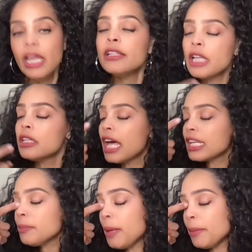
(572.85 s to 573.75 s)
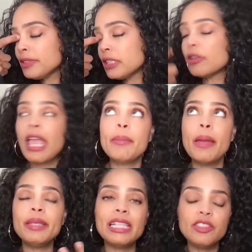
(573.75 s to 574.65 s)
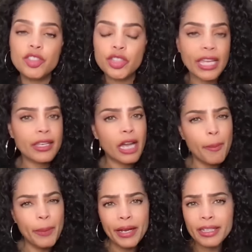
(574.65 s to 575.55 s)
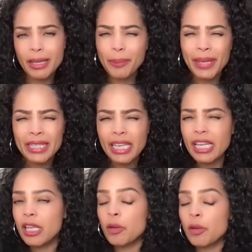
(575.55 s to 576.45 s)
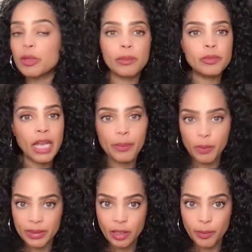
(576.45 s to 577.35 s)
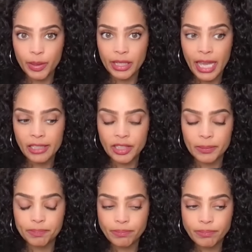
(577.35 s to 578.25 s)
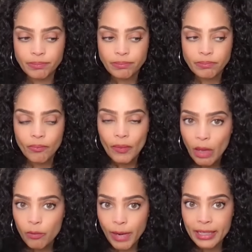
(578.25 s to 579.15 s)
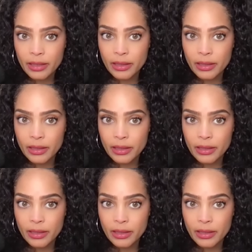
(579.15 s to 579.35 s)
Now, a lot of people said, okay, maybe that's just like American media. It was some type of miscommunication, right?